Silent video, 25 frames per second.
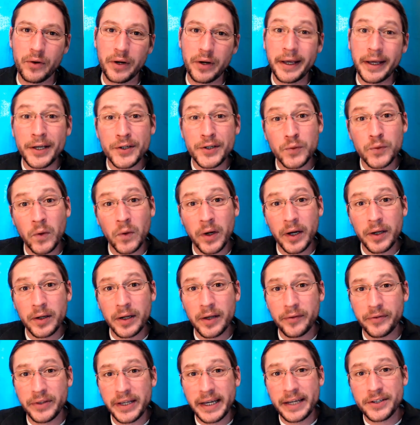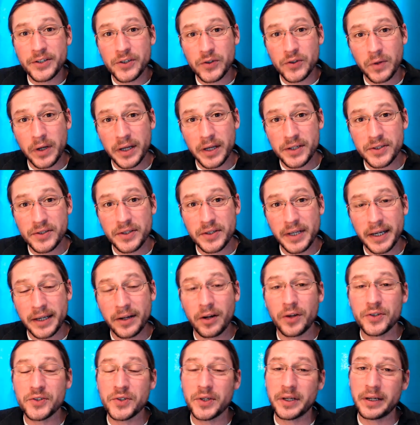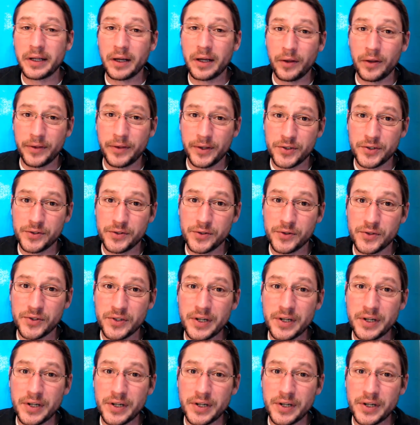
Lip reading: And guess what? If they get stressed, they can also get health issues.